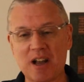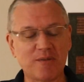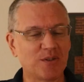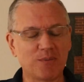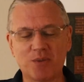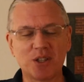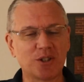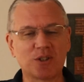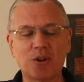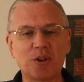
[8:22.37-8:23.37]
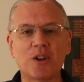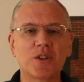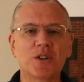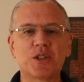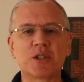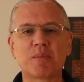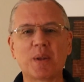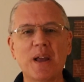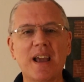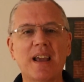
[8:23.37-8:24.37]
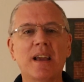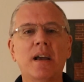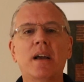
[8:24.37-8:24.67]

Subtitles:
not what's shown on the display.